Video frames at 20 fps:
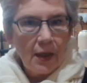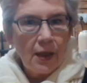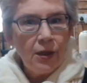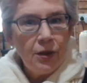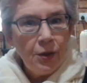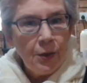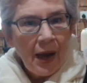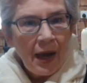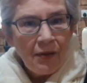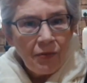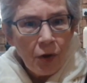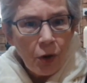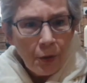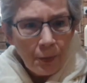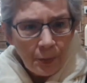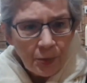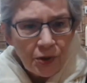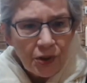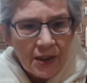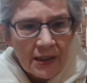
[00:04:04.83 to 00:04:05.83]
You have
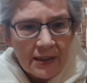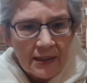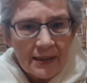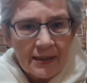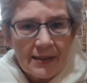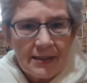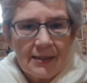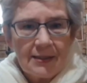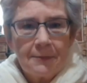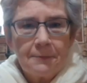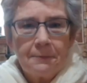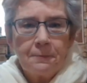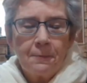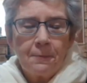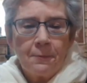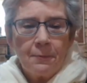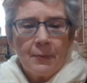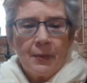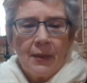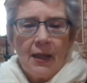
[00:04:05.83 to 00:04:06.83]
options.
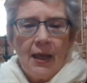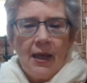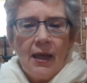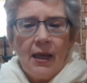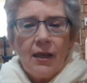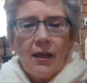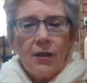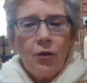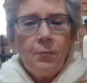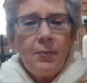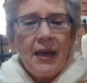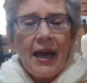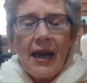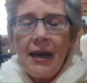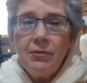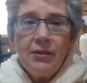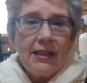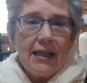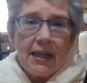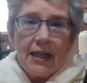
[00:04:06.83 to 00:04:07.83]
You'll be
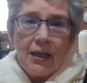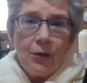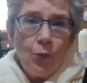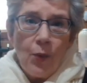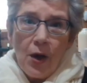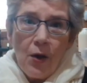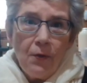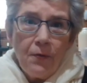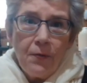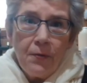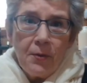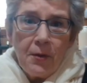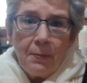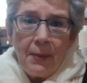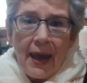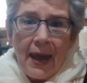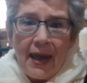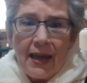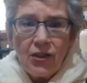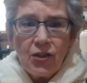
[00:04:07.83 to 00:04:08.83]
able to eat well from your
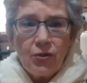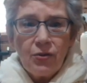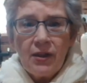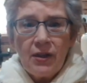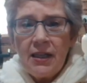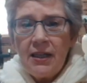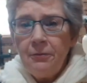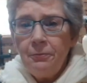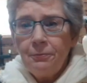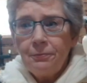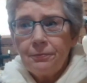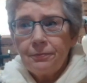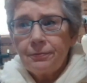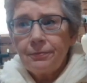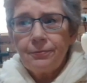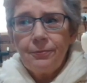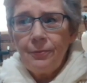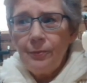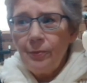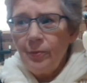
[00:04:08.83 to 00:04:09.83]
pantry,
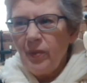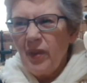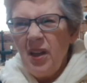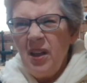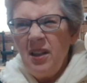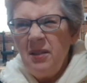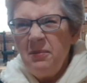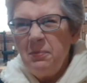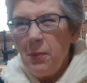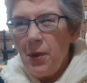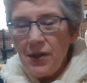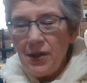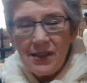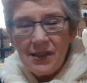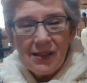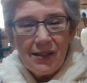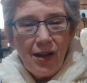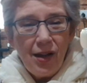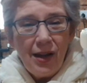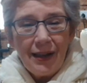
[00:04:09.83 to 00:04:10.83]
and
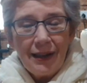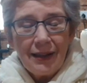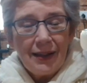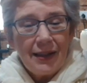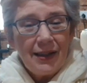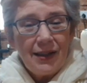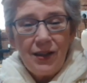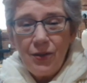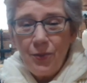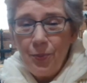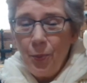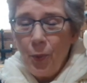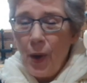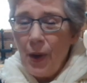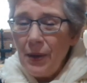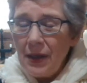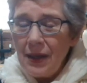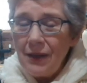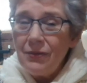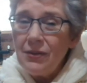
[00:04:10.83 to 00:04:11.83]
most likely you
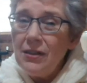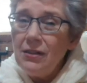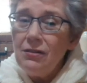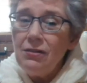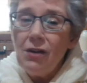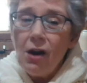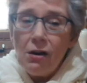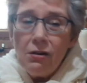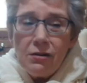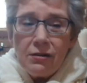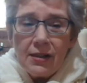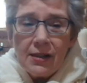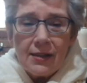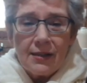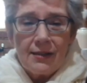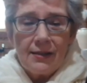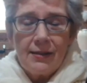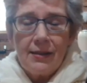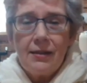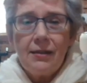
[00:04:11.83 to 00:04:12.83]
won't even
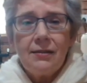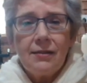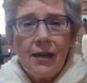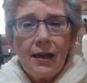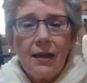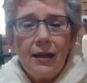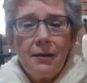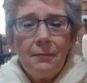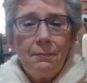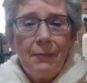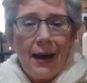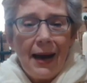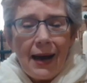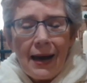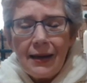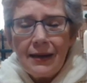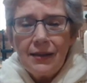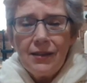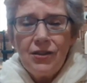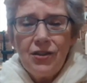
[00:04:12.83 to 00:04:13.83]
notice that you're taking
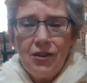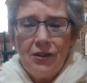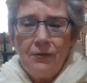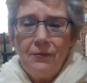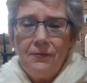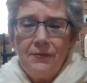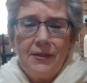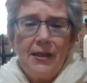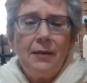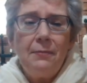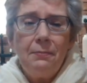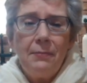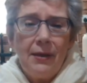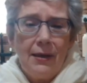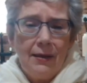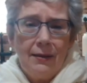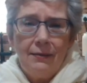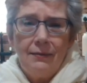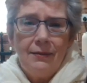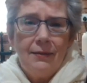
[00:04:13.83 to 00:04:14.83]
part in
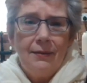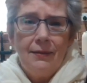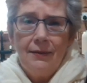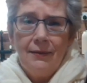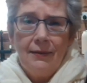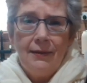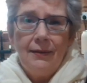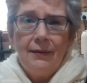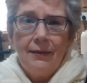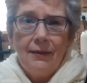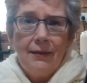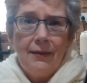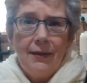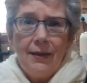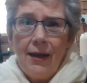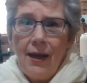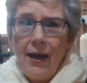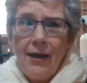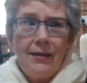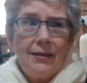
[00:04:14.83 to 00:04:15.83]
Shelftember.
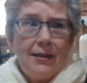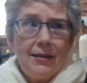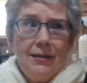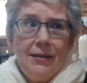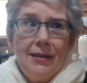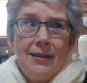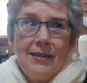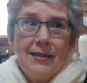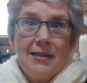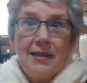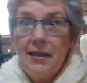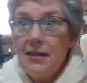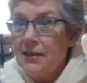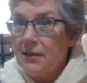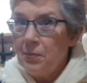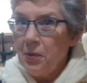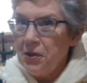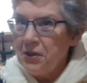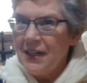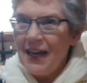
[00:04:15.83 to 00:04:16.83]
And in this
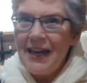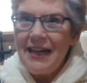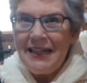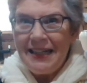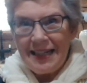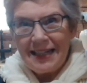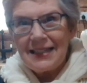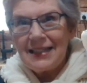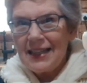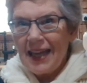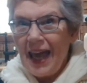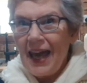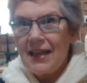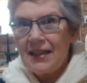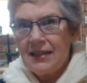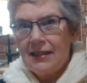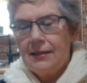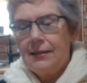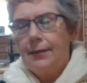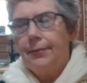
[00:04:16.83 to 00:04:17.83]
spontaneous
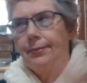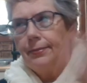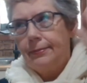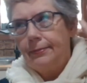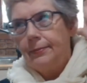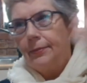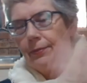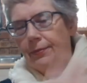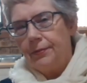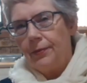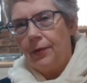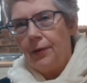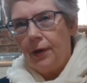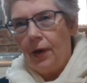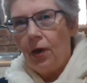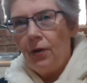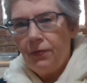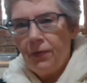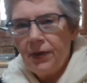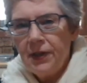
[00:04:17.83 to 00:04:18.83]
cats
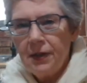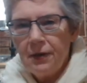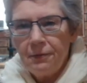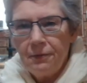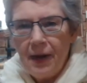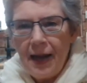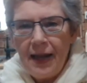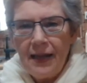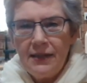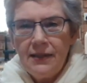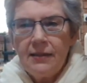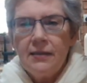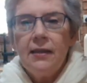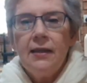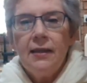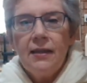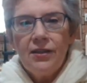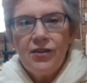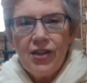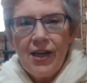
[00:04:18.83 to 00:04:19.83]
off on a rant
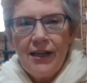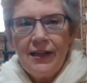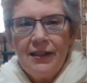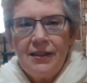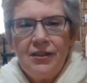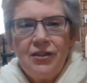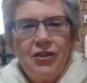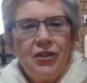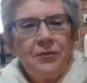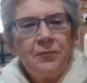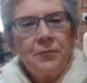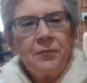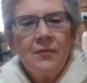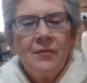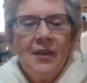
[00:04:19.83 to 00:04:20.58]
challenge.